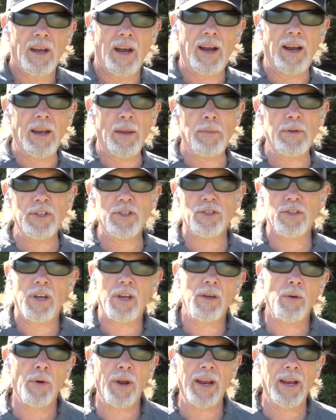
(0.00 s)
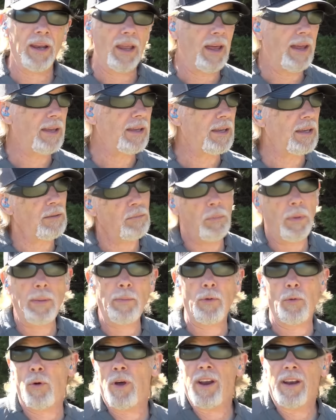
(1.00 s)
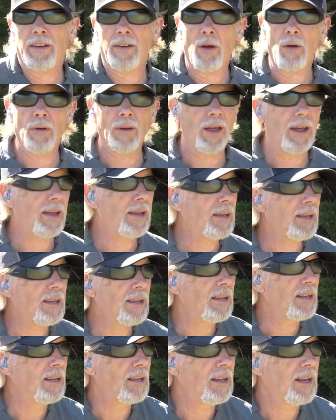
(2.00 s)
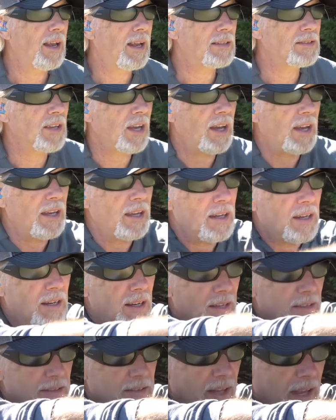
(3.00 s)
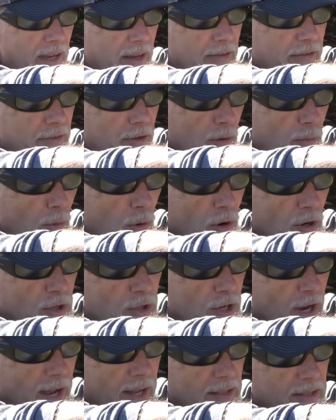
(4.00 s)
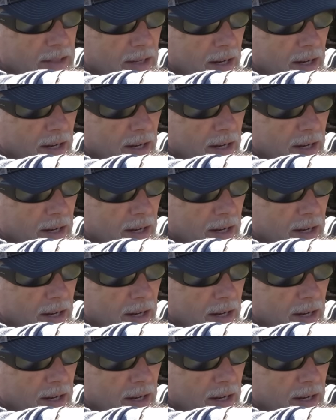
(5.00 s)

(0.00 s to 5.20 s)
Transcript: All right, let me just tell you what I like and maybe what I don't like as I uh, take a few more shots